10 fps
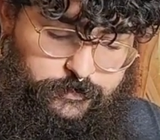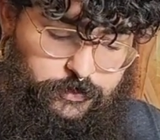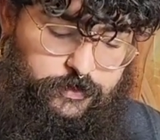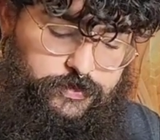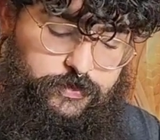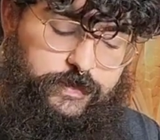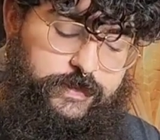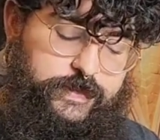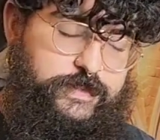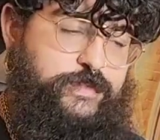truly
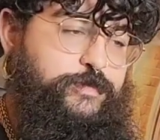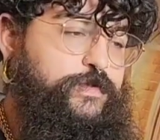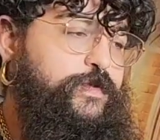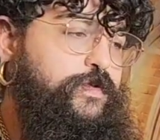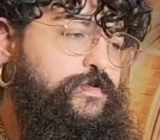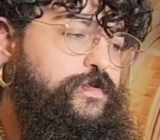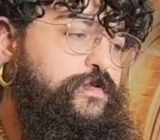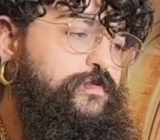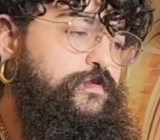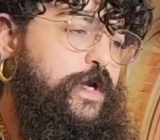the distance between you
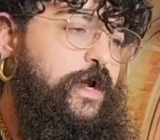two,